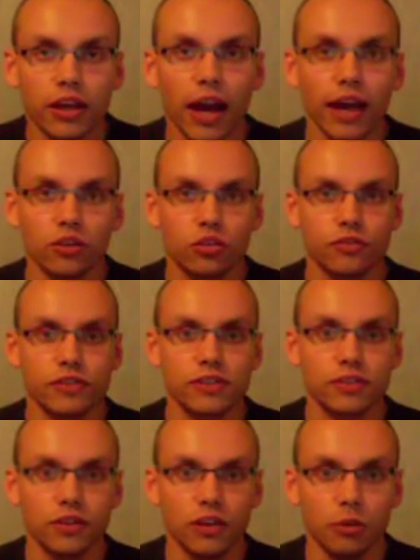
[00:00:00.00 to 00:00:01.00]
kind of
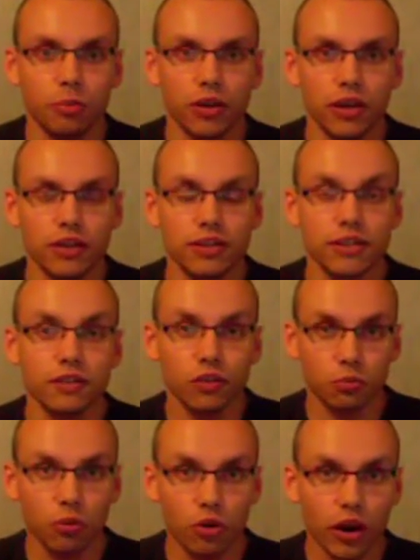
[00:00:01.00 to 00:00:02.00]
sleep is
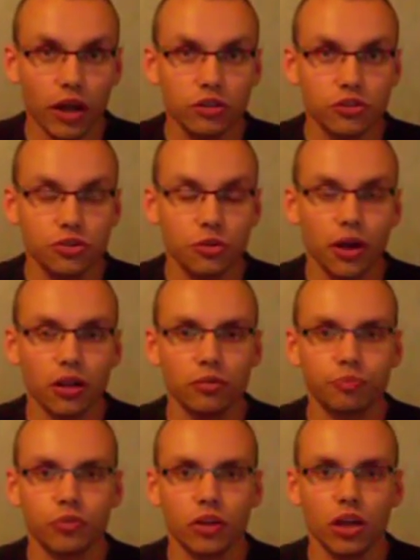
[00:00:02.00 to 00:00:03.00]
even more
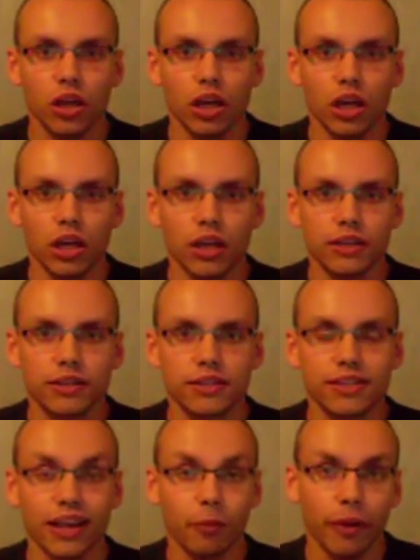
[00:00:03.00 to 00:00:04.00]
unusual. It's
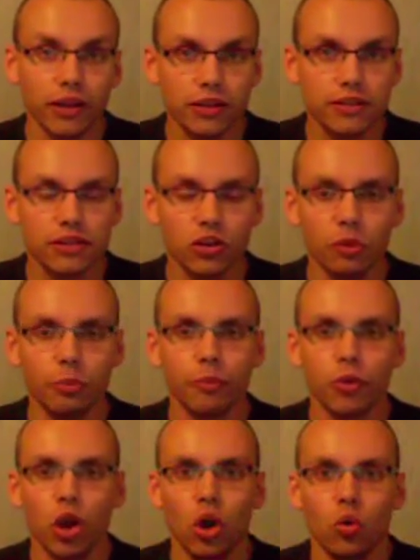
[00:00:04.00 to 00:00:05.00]
segmented sleep,
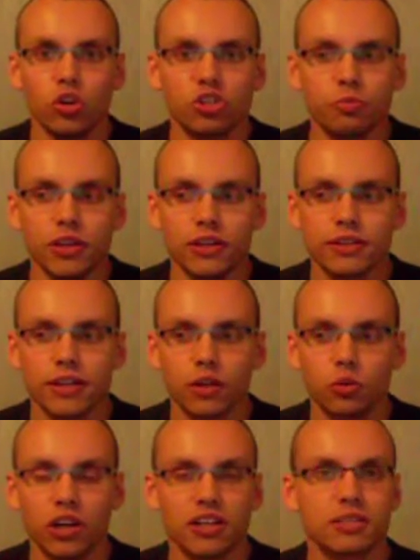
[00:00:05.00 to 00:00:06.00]
which means
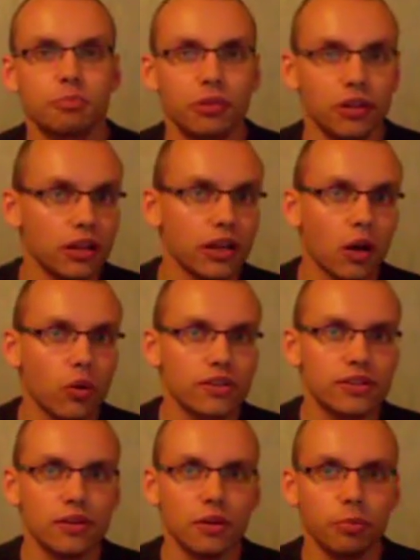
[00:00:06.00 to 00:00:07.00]
that we are splitting our
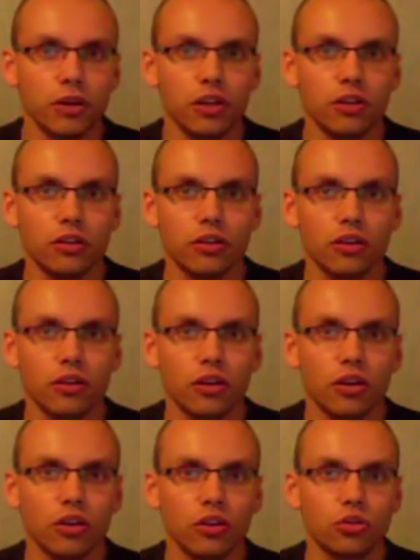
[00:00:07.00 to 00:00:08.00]
sleep in
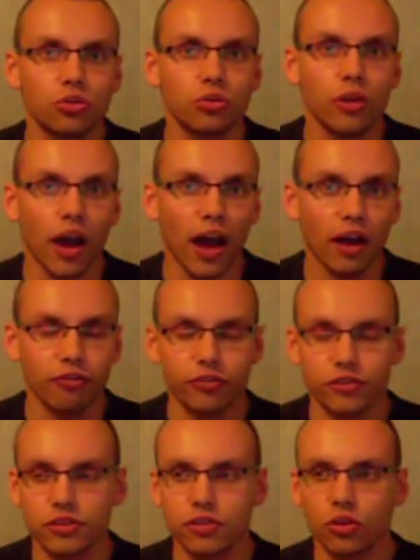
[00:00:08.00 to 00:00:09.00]
half.
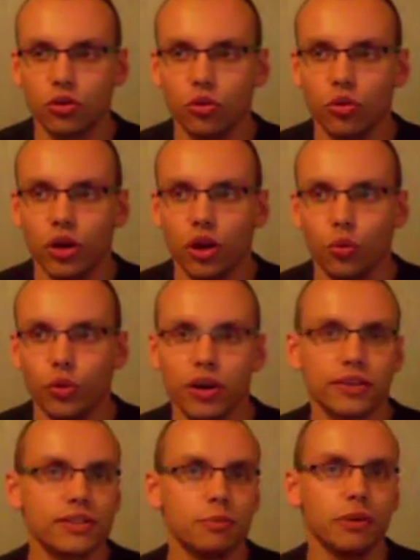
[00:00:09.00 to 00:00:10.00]
So we
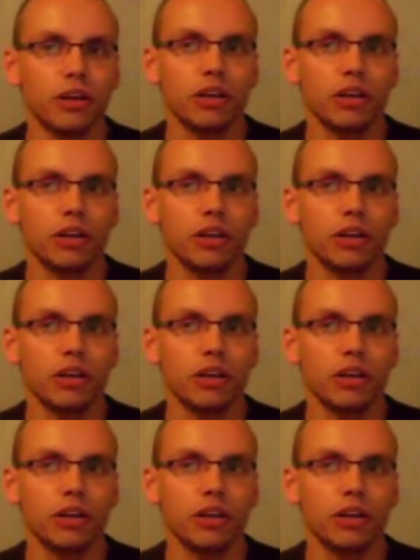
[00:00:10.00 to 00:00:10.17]
are sleeping